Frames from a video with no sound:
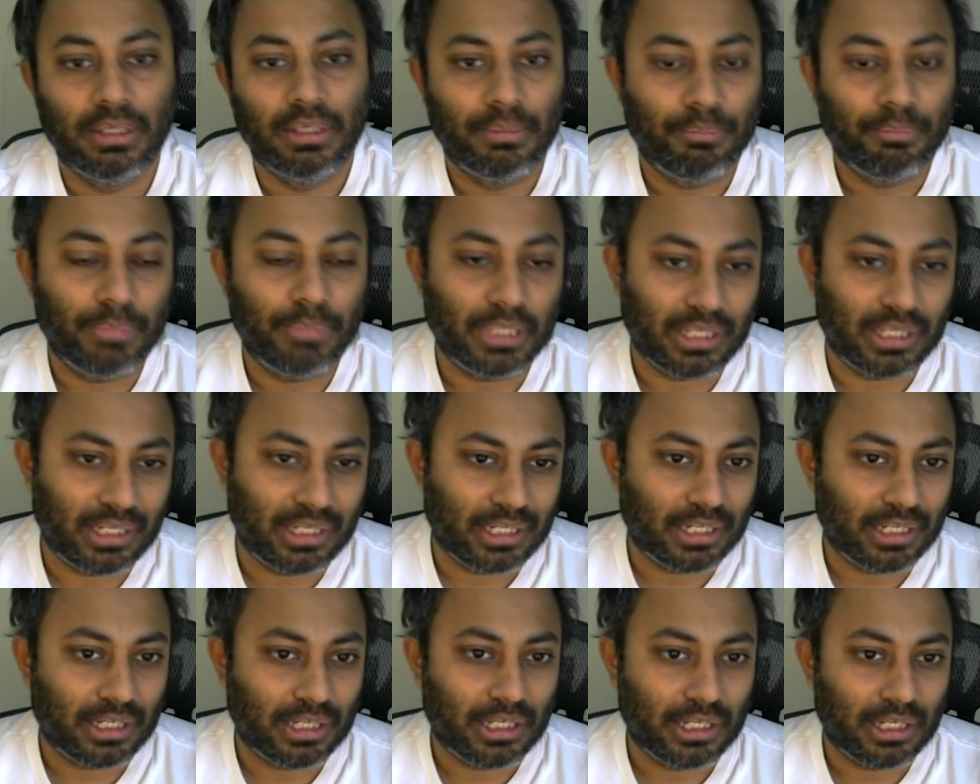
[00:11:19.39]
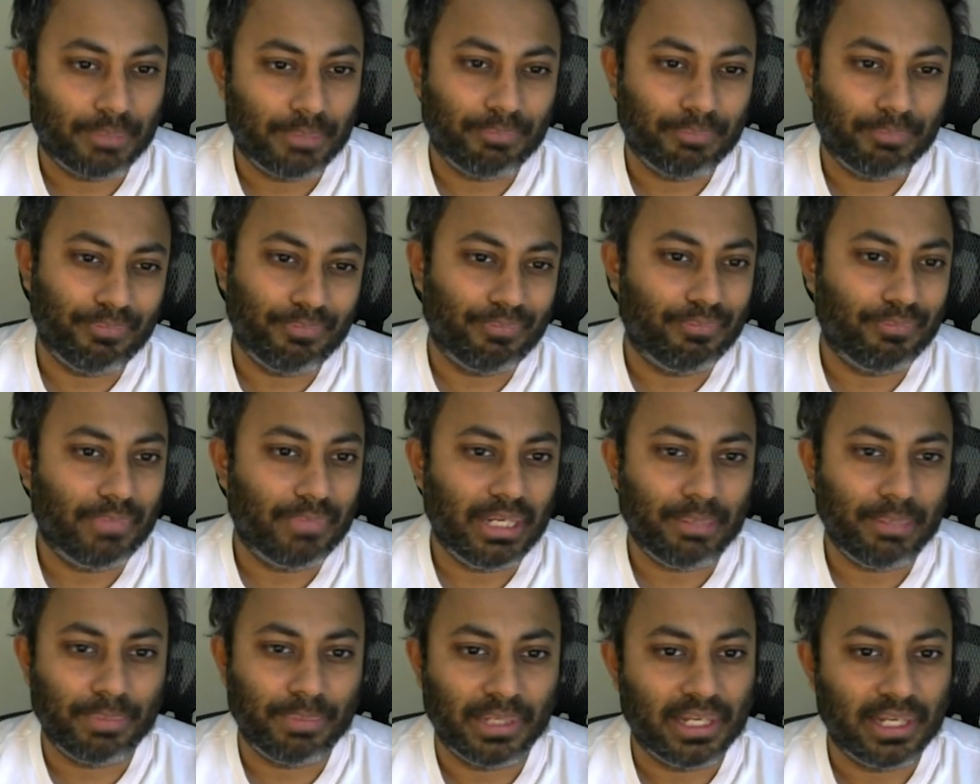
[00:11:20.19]
But
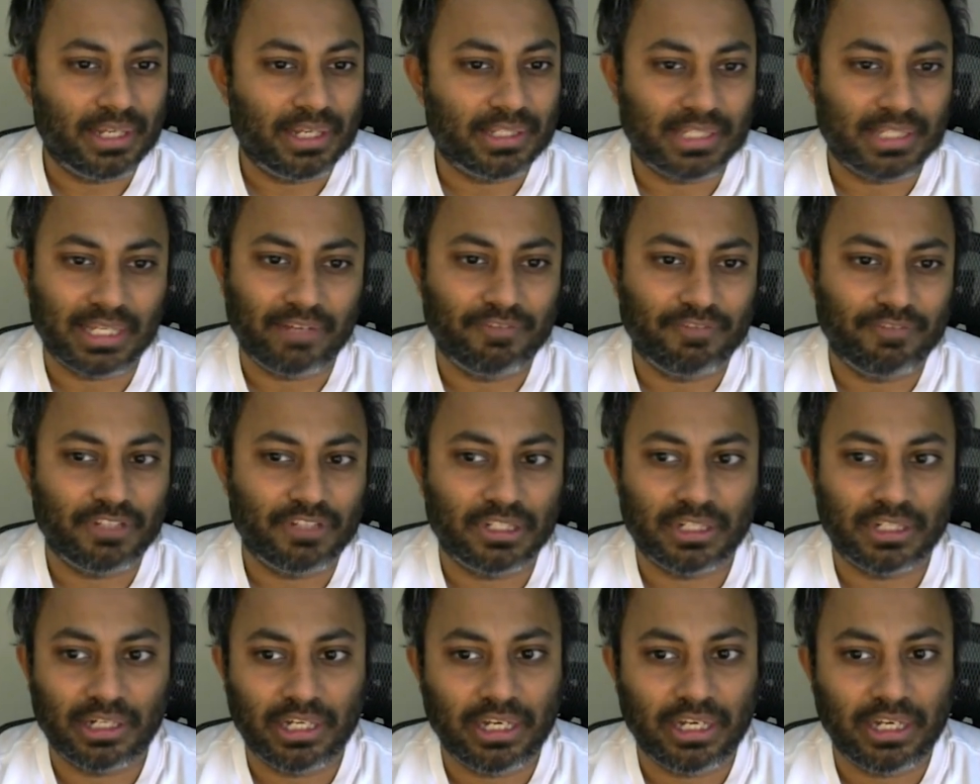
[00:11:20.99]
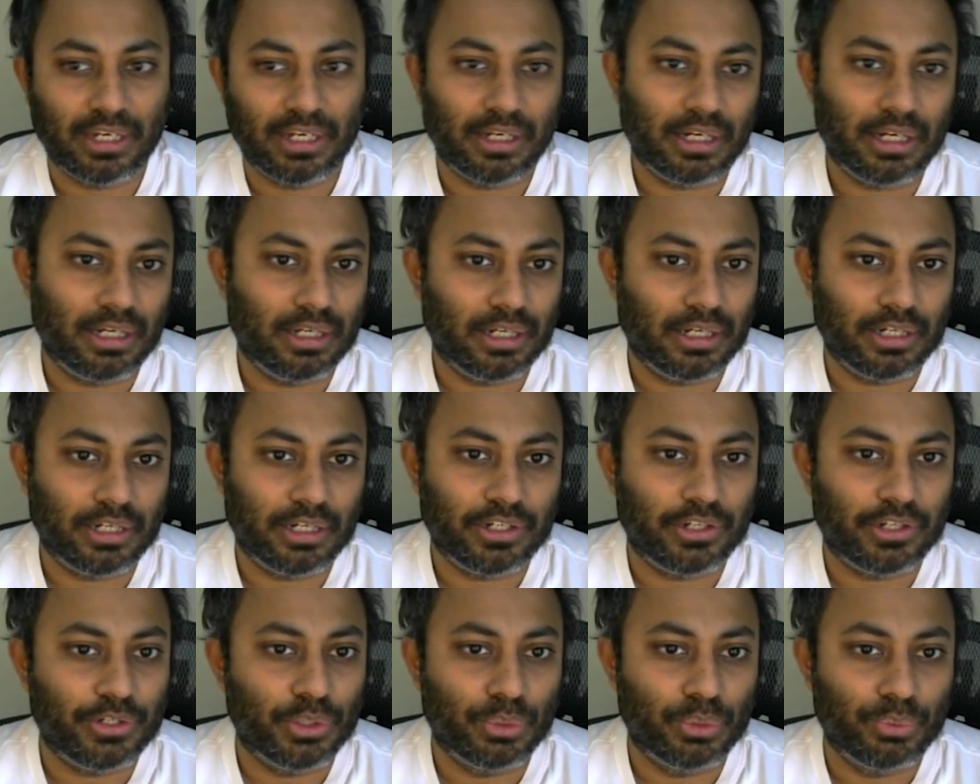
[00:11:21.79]
many players have generally
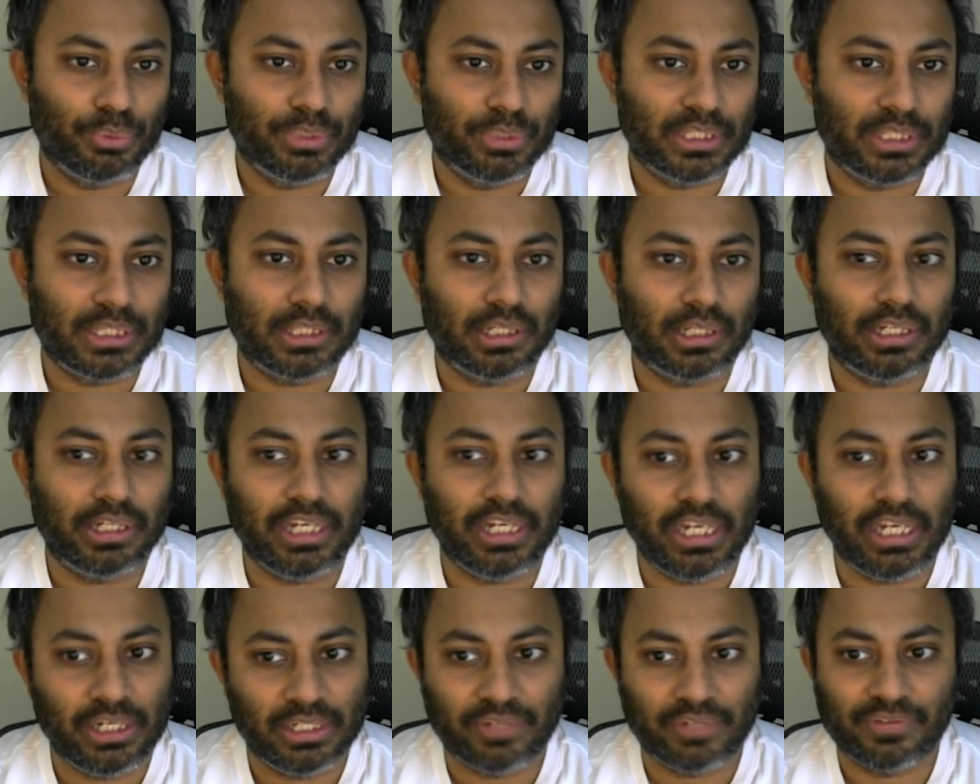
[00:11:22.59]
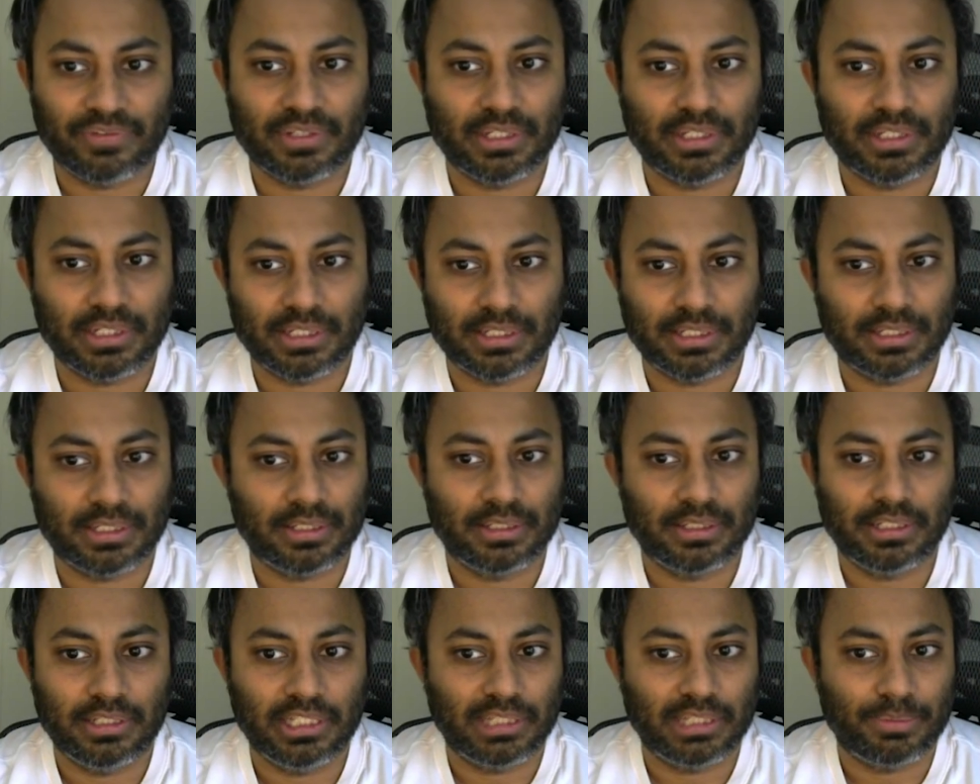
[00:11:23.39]
continued with e into
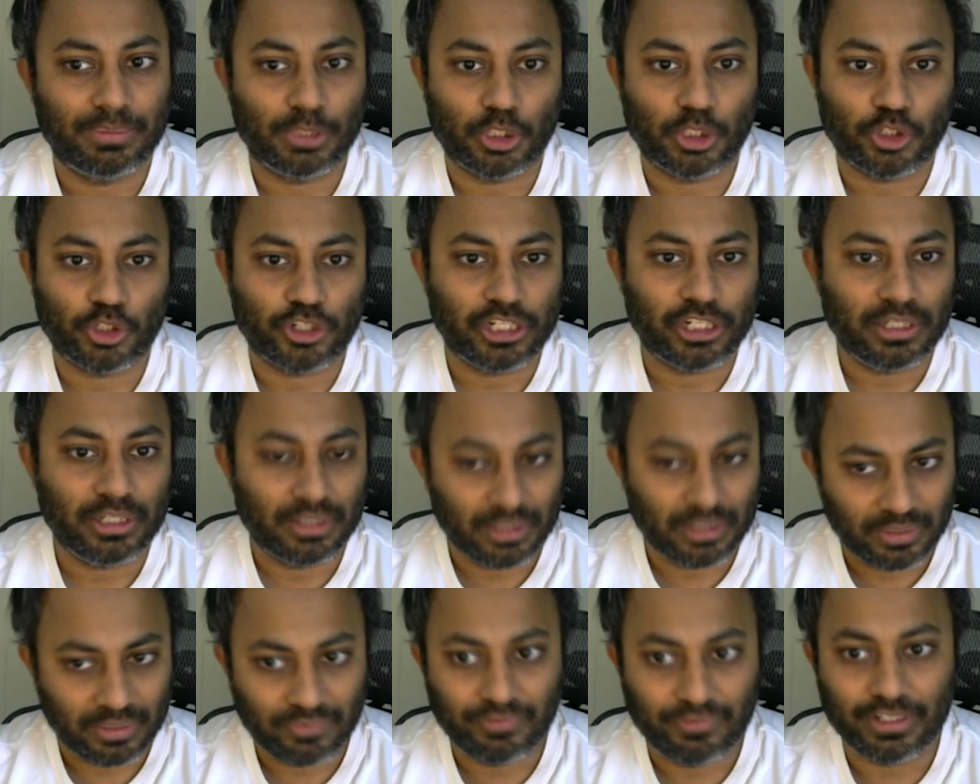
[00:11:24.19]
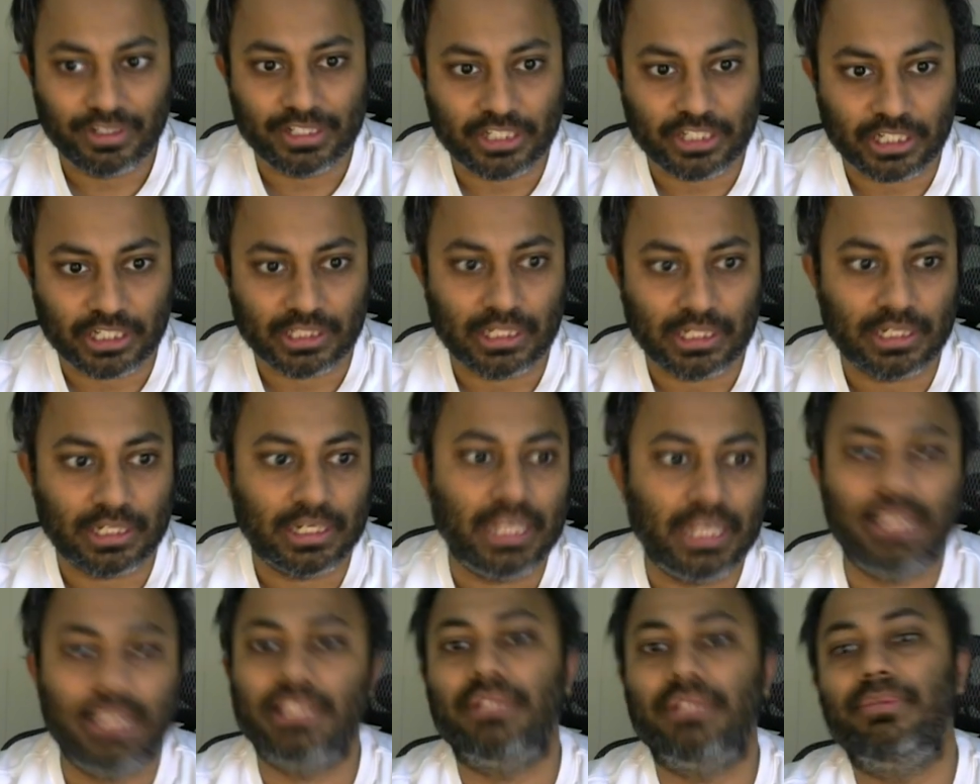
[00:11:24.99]
f6 in this position. We'll check that
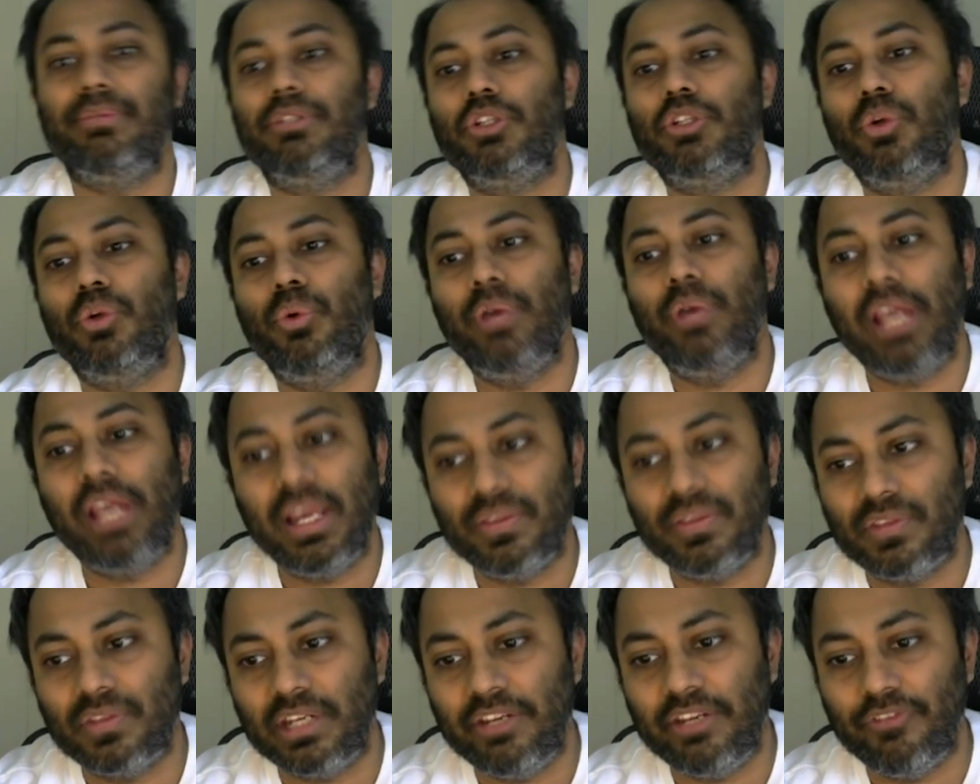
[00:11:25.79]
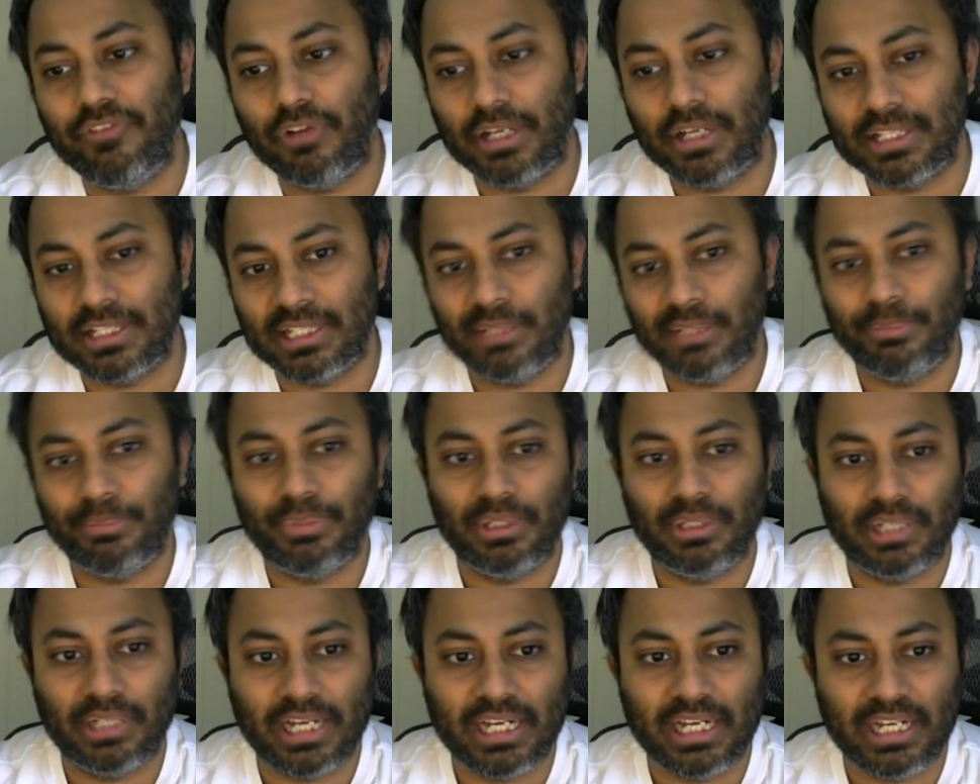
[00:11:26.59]
next. So a3, for
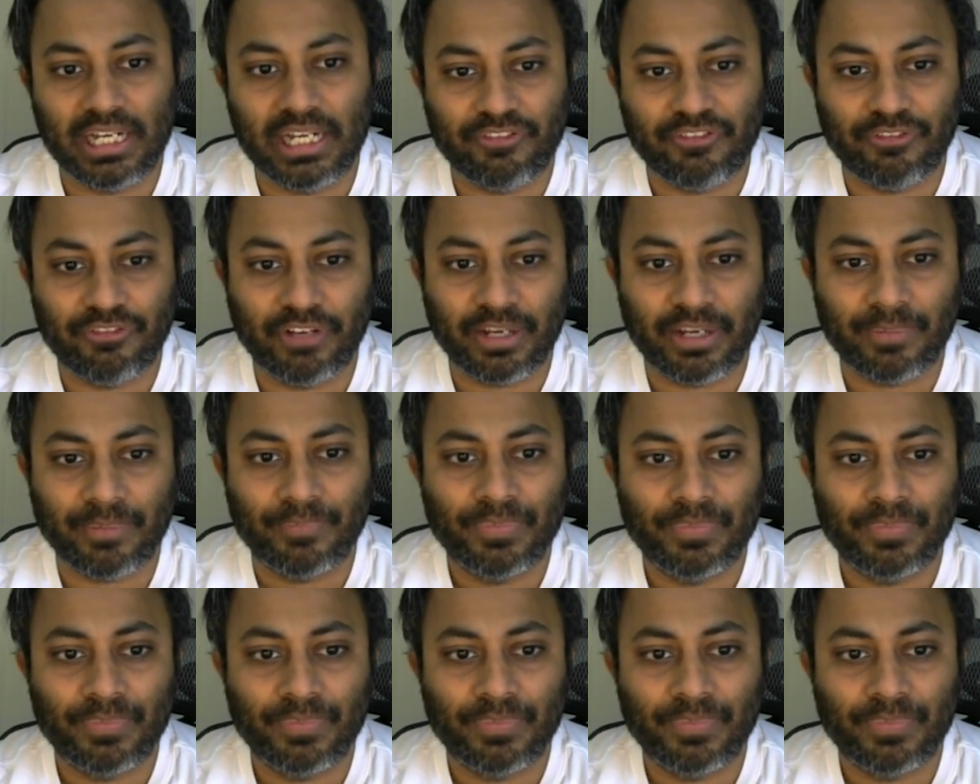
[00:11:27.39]
example, knight d5,